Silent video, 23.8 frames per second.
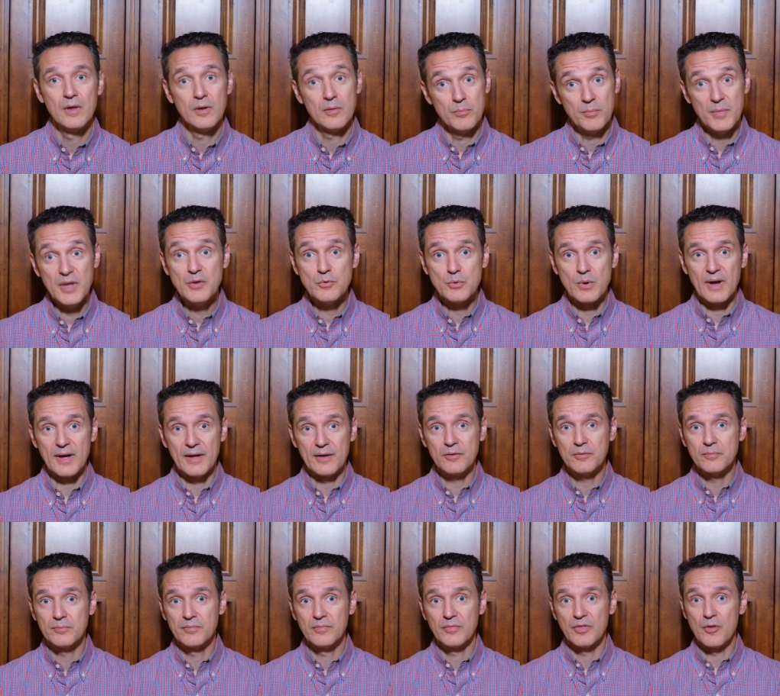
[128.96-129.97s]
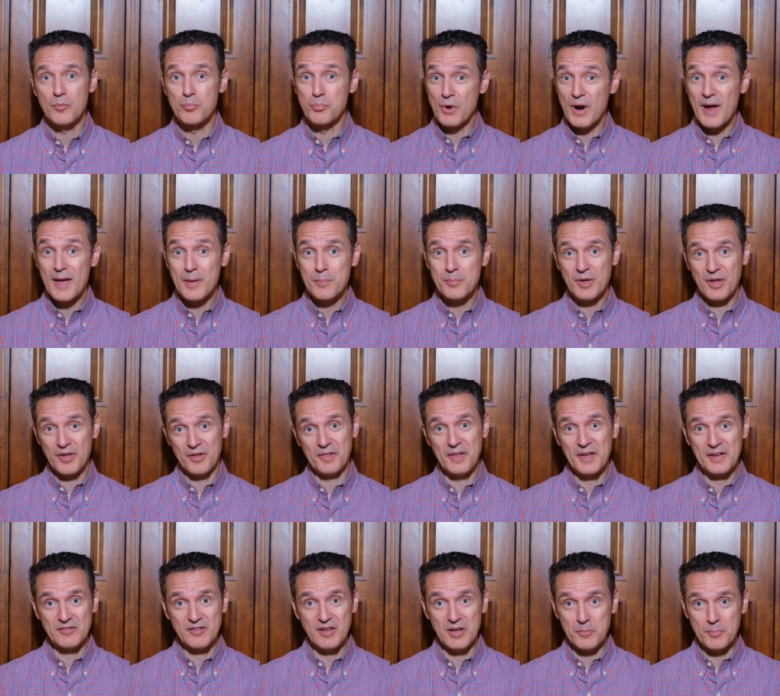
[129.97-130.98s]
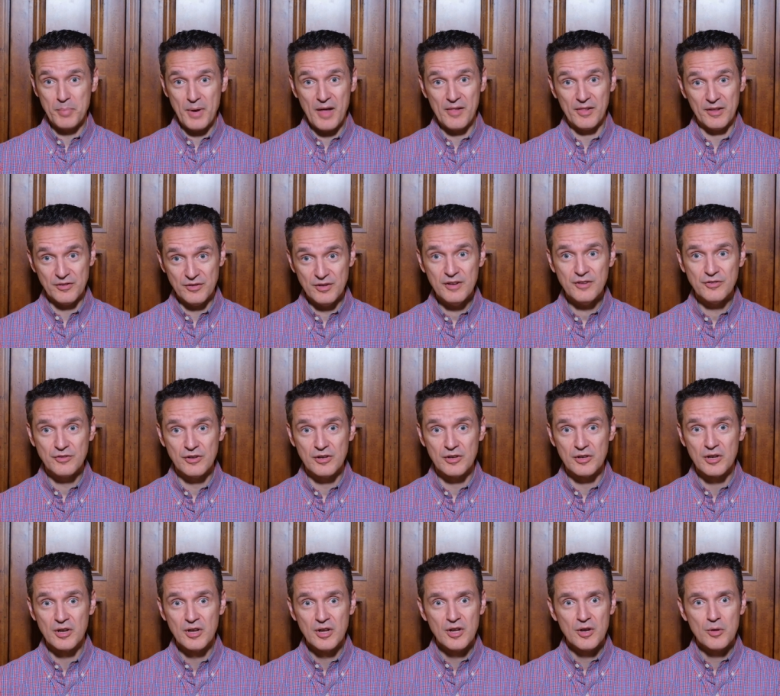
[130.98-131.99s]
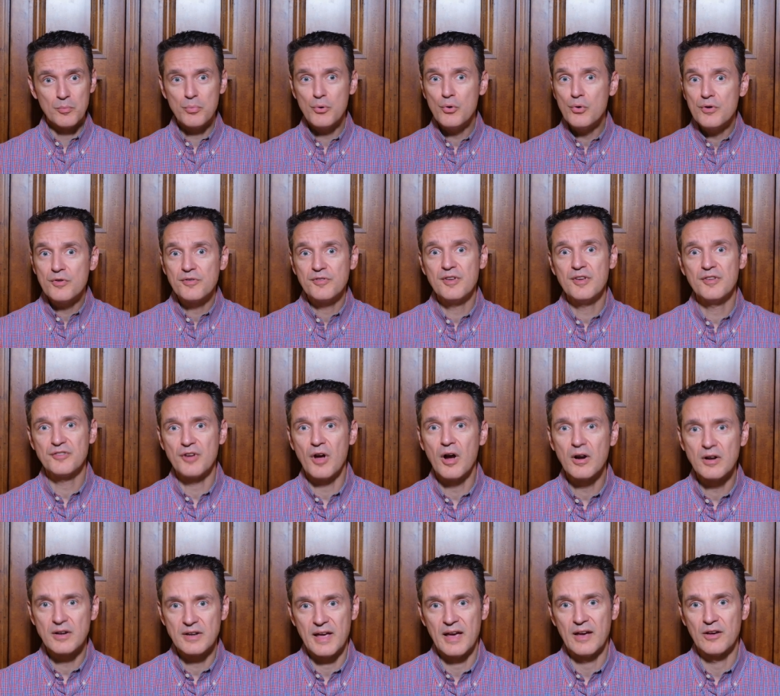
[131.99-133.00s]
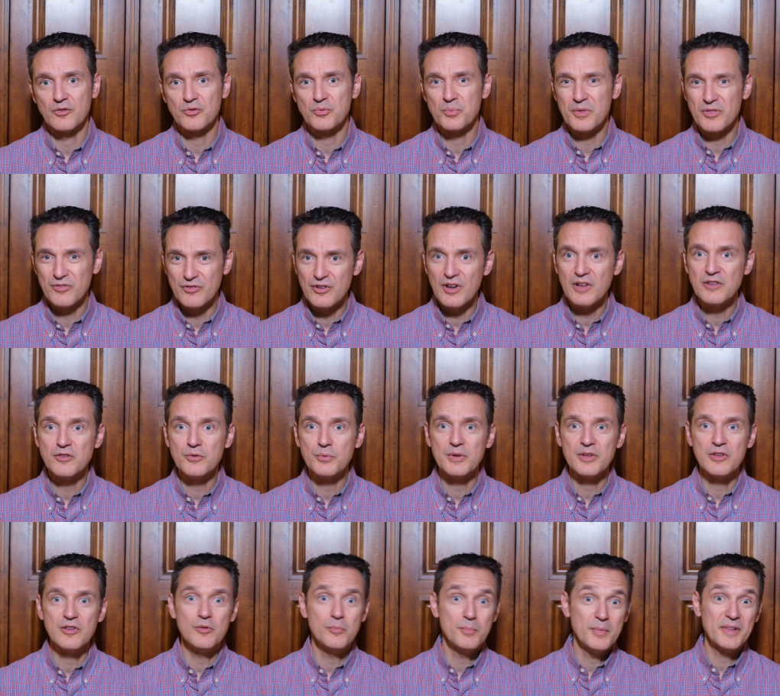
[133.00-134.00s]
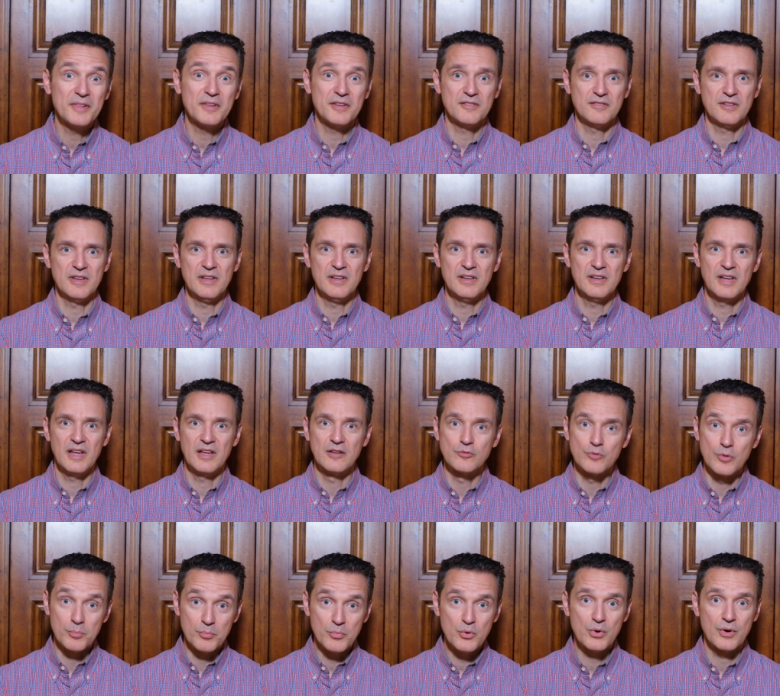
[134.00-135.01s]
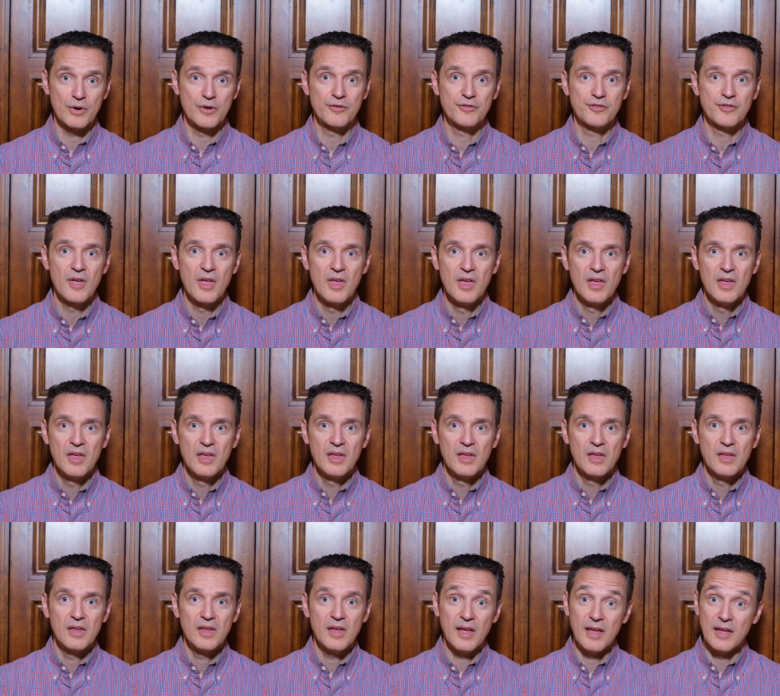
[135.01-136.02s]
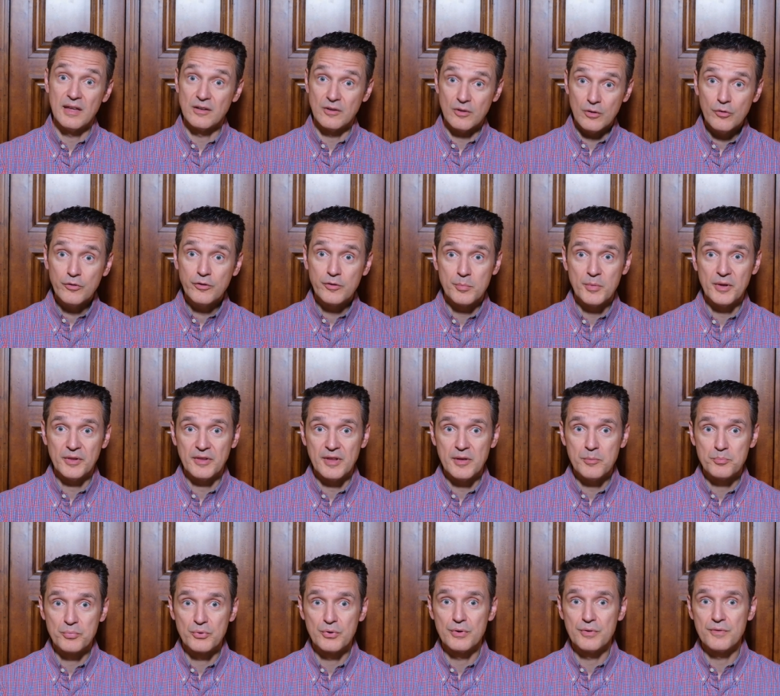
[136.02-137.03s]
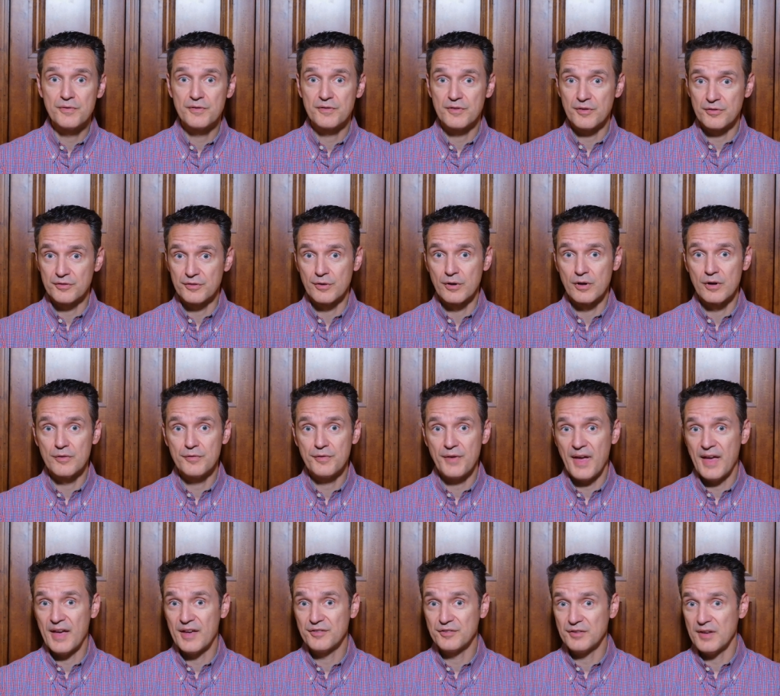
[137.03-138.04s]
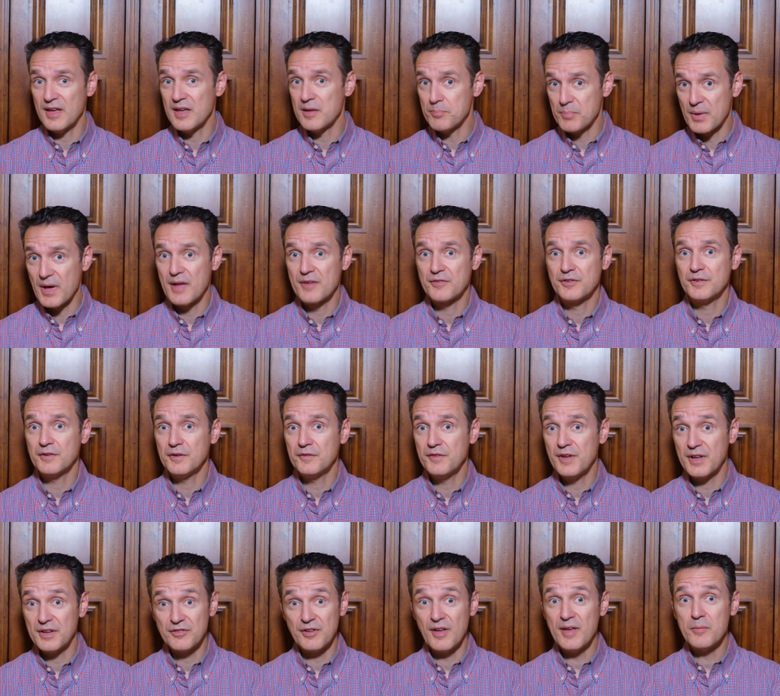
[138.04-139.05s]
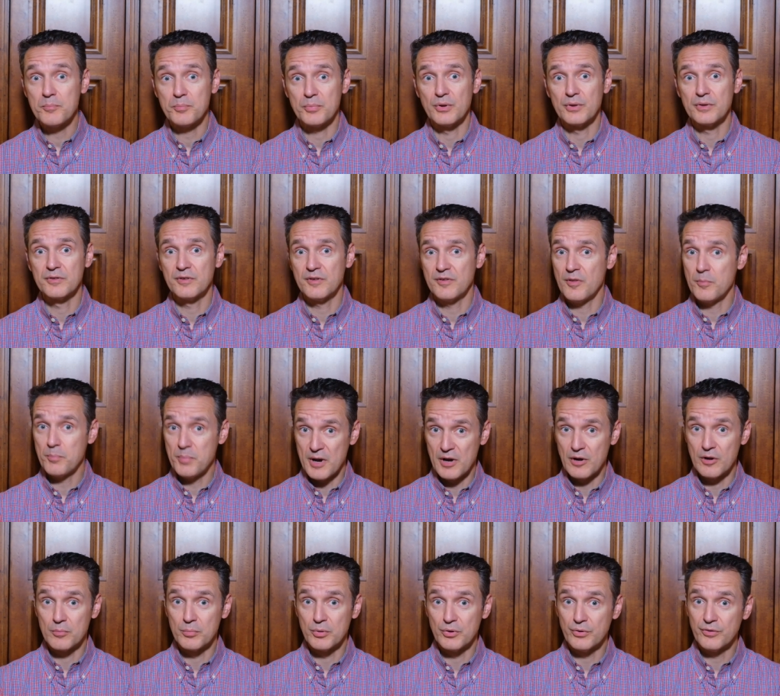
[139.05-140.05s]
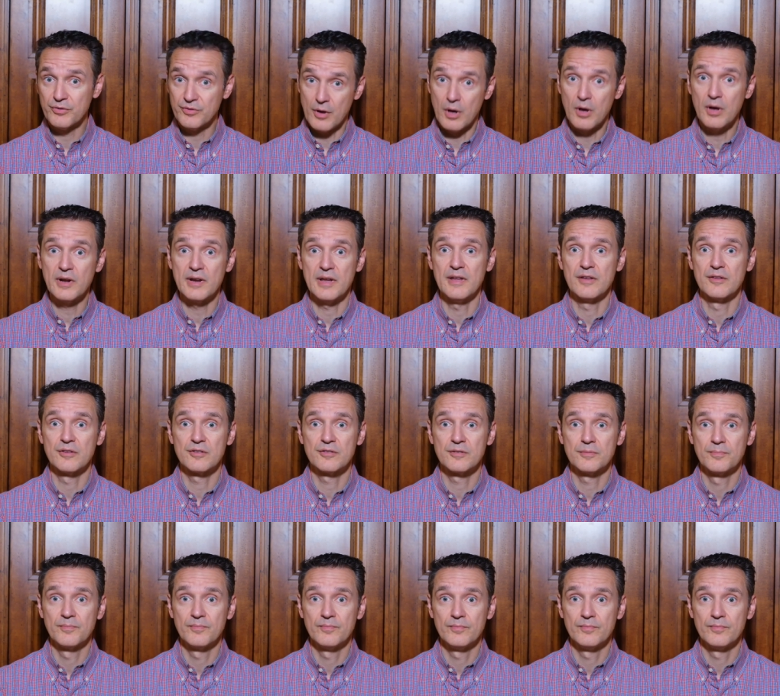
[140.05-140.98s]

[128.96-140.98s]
Meanwhile, the bribe-collecting politician pours his heart out with genuine humility and remorse, and ultimately proves to serve as a positive example to the parable's audience.